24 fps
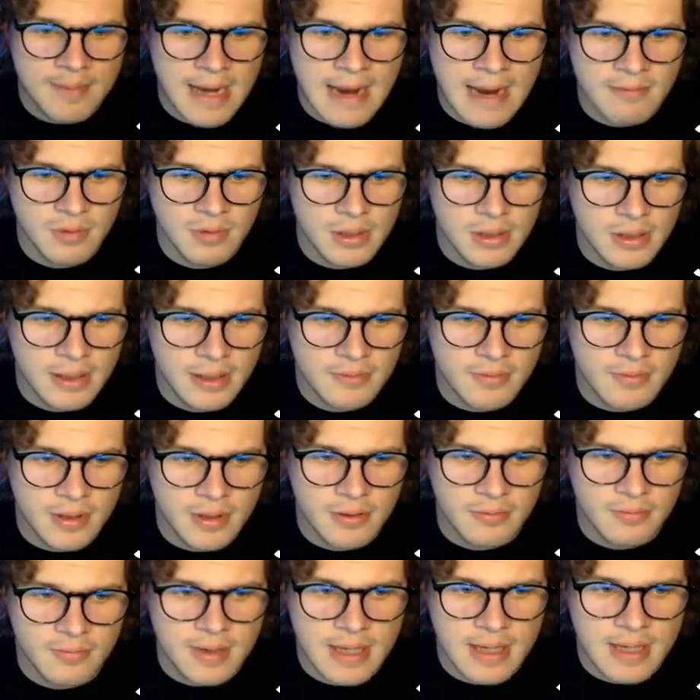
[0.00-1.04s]
I really like running
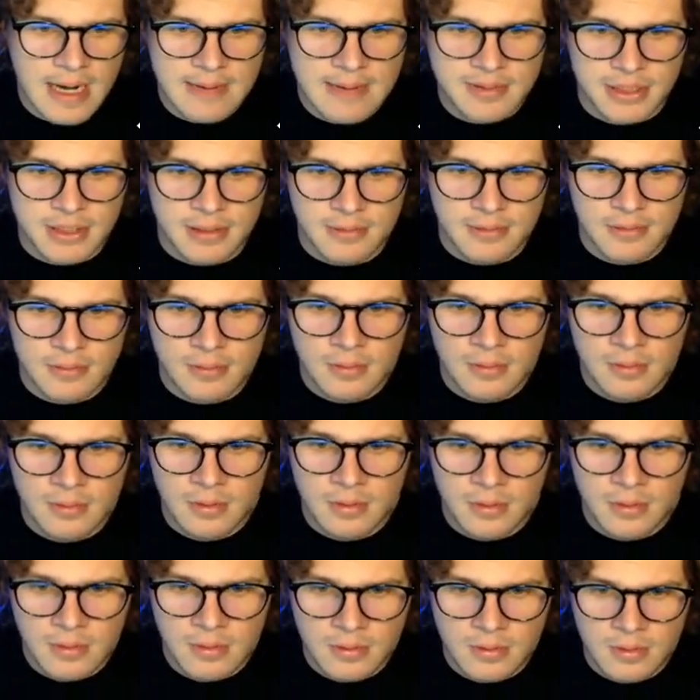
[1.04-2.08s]
the read option.
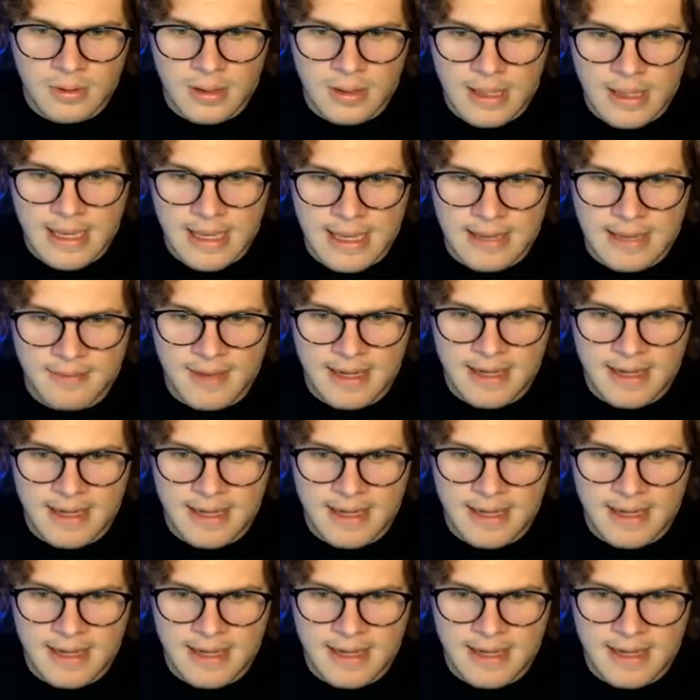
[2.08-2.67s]
And